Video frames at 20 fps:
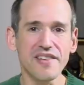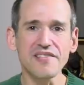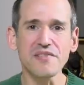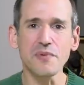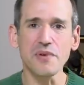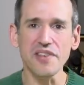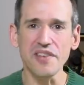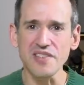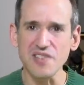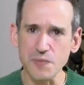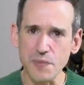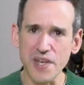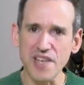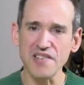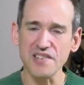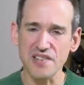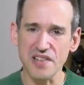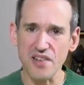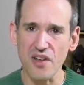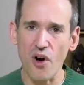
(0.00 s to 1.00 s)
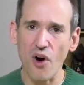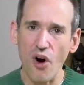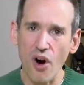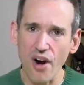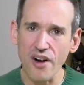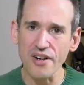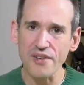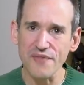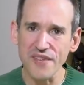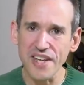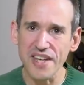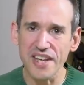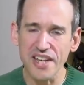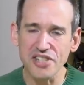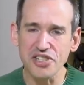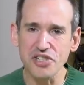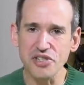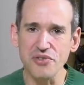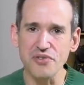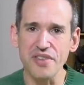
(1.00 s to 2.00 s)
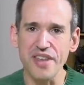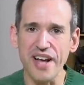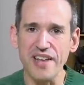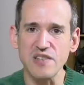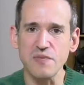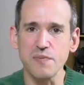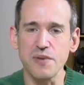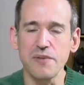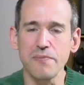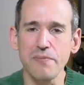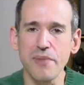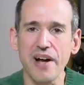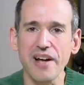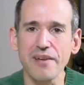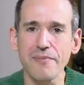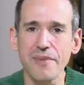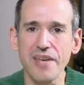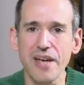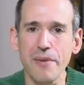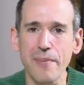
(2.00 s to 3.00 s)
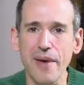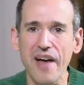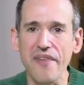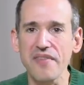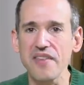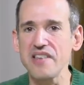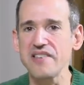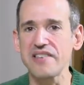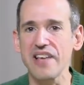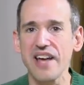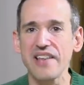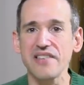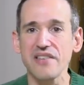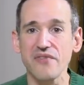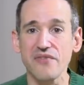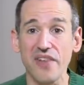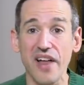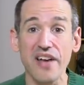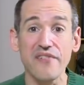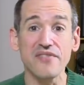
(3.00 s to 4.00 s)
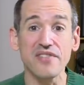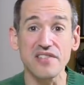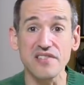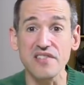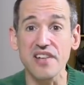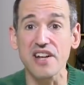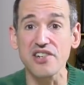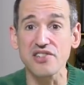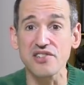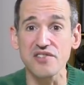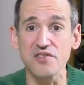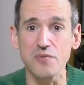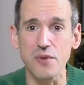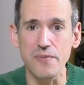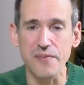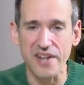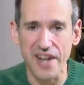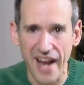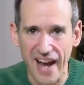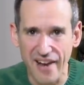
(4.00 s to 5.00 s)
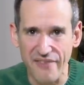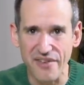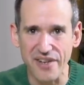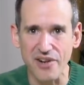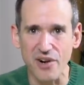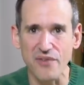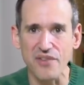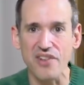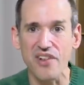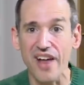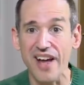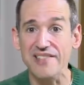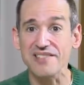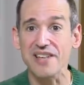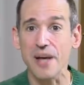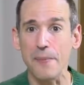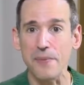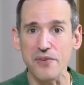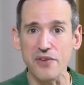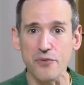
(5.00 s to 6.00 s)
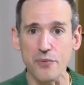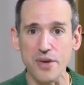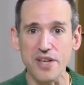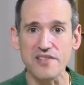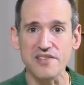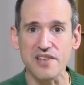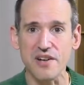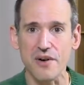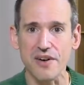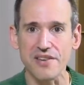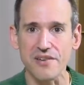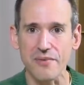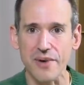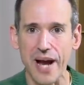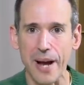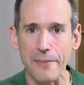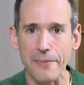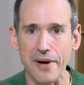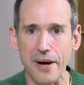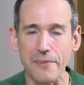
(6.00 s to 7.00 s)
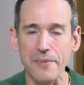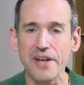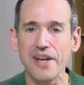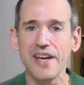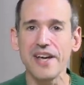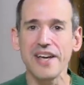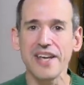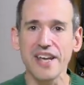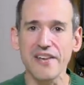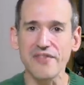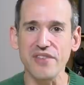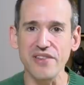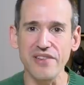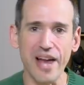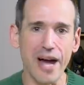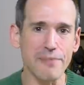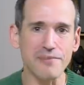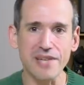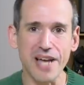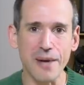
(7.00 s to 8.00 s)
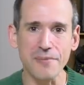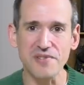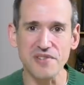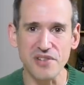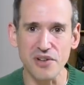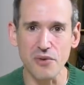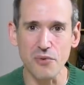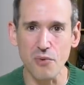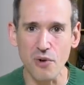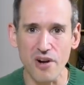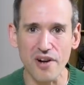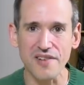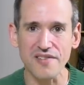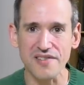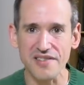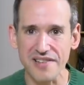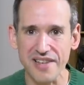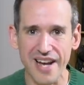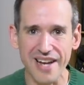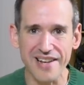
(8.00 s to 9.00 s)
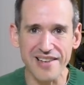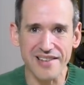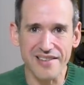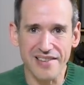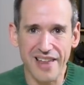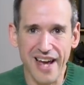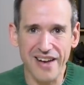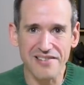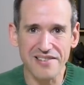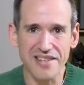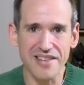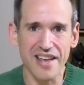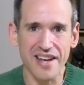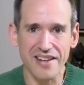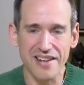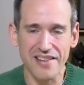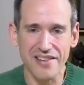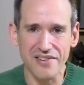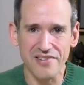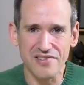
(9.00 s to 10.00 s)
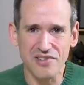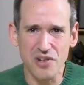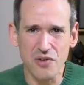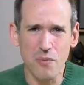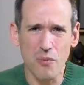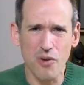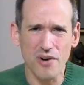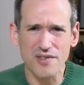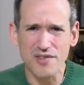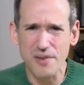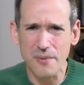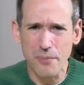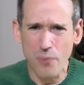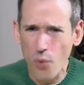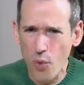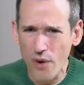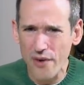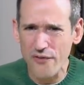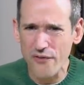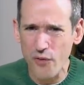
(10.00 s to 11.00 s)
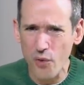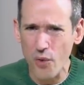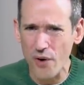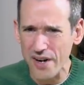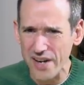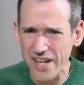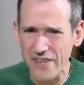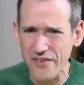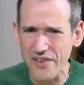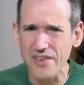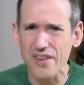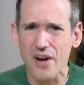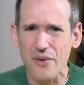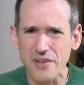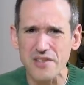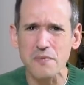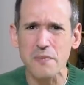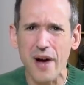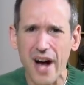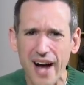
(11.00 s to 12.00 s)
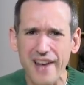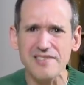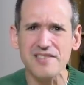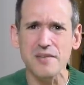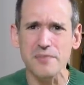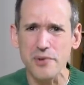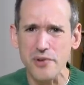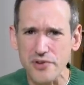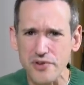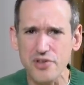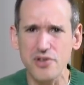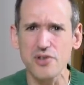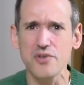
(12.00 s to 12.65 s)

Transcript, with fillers: And this really speaks to the heart of the issue that's been bugging me about these end of life discussions we've been having over the last couple of weeks here on the wrap up. If the laptop still works, it's kind of lousy that there's no more support for it, even though it's possible